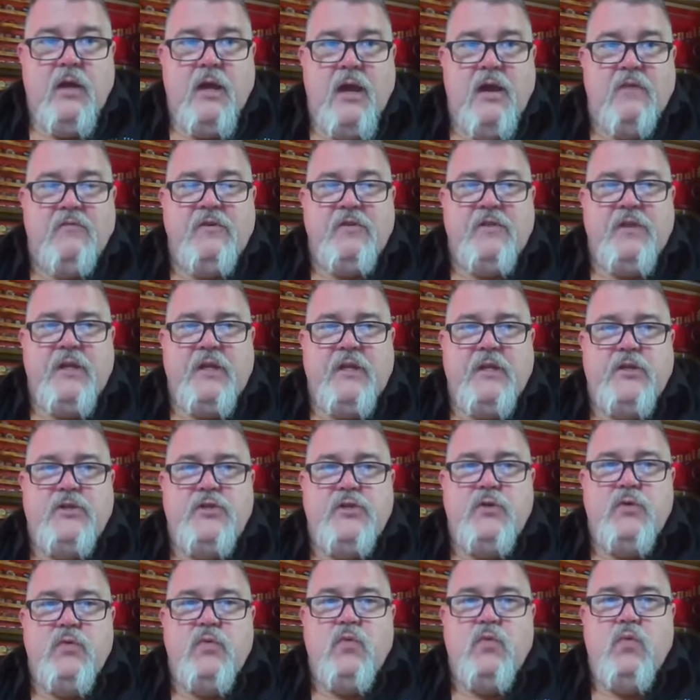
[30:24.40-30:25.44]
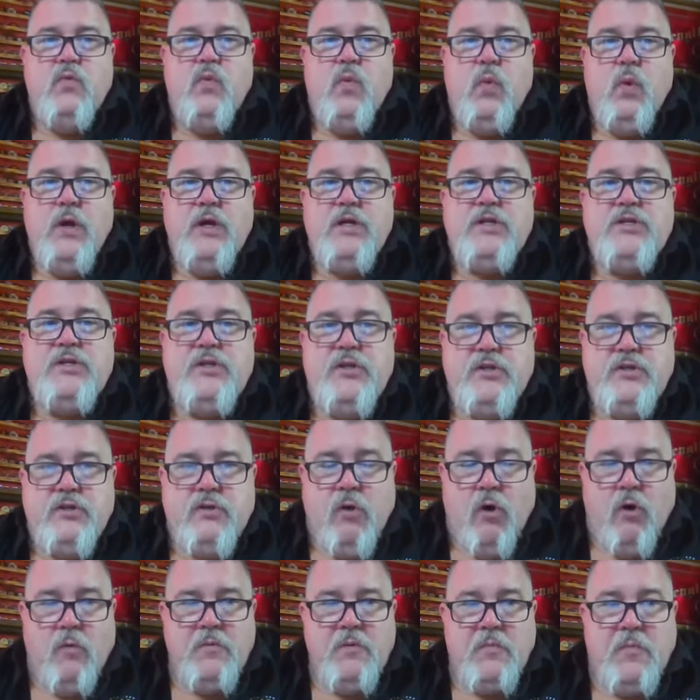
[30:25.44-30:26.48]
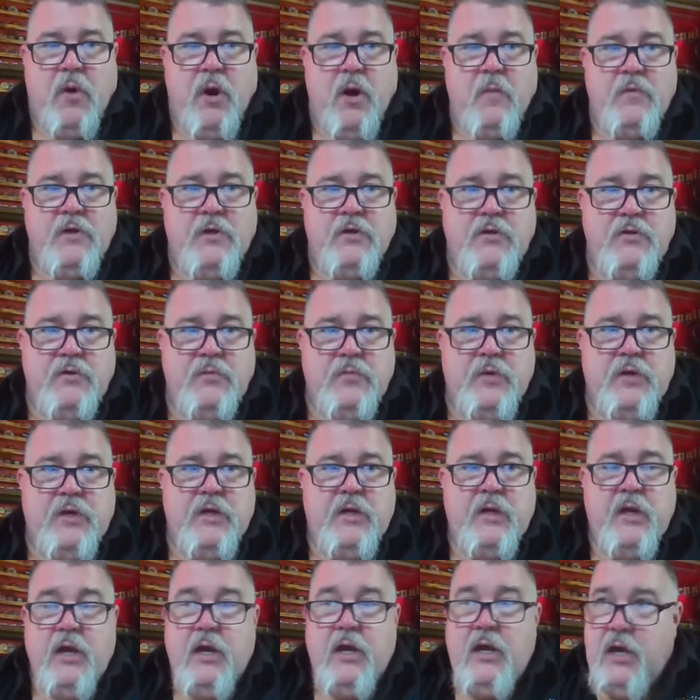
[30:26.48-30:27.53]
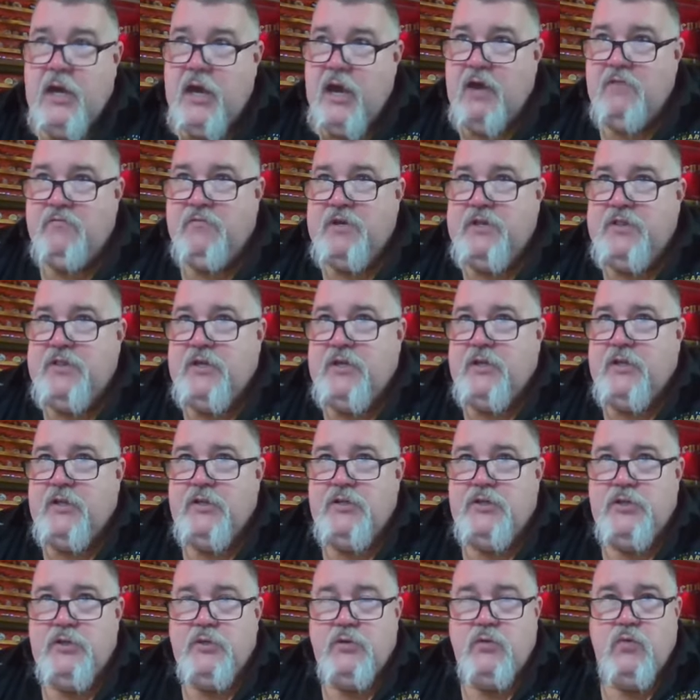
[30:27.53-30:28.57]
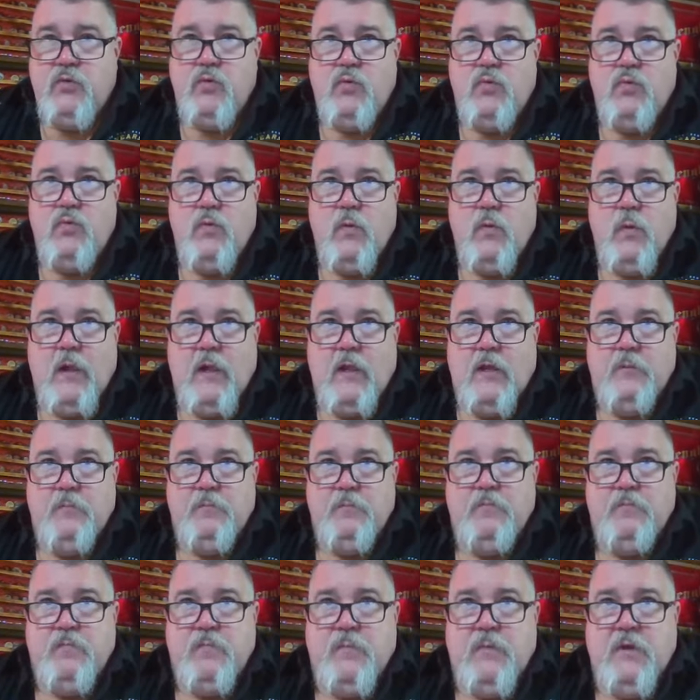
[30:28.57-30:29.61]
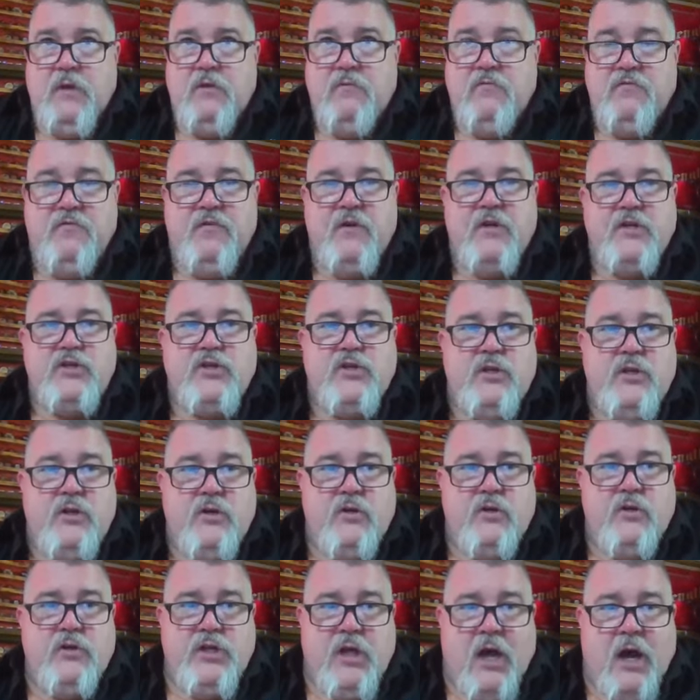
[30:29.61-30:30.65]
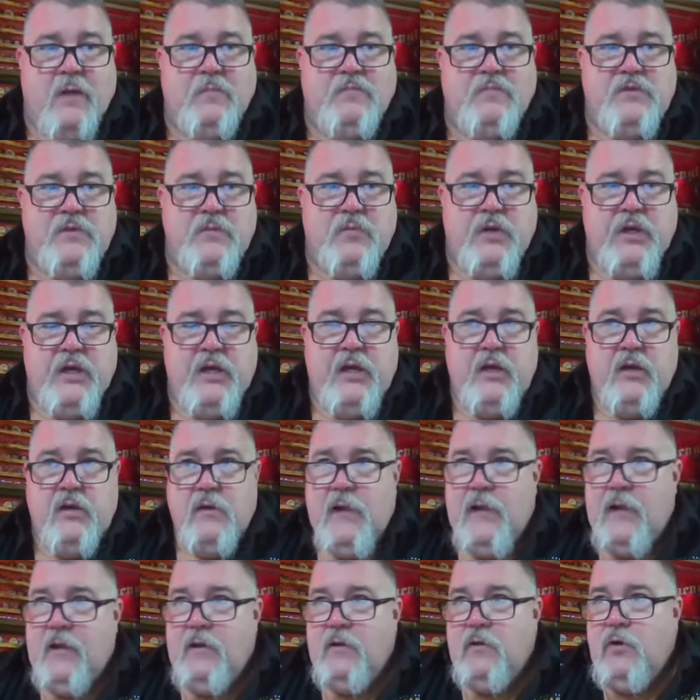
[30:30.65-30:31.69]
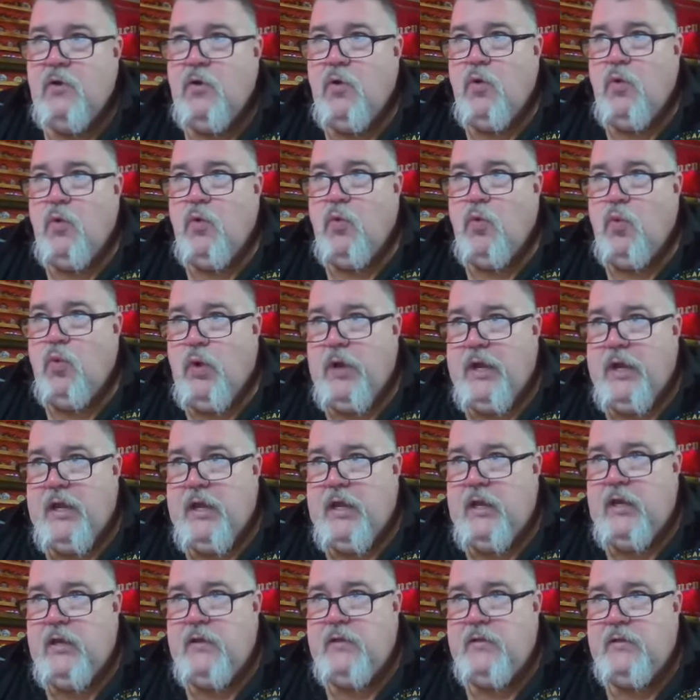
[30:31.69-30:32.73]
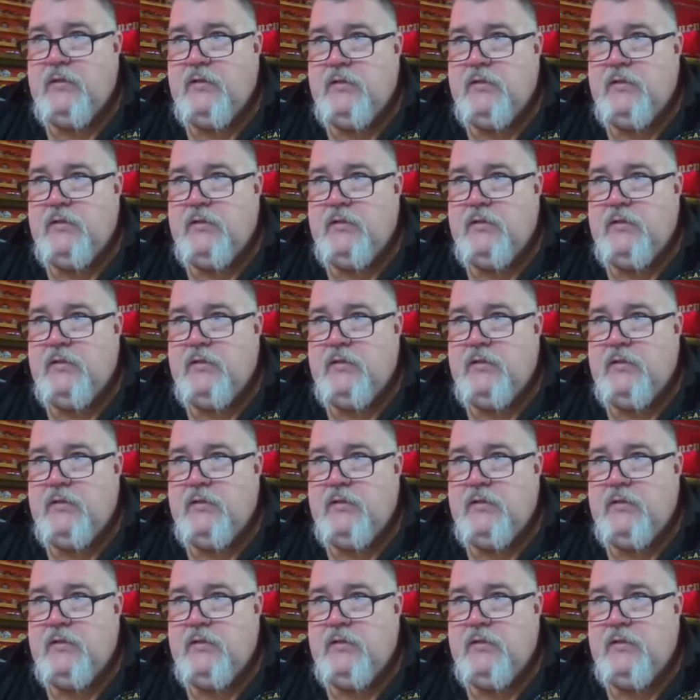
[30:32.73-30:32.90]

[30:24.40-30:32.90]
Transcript: everything that you wish that your home department could be, everything that you envision your job to be. We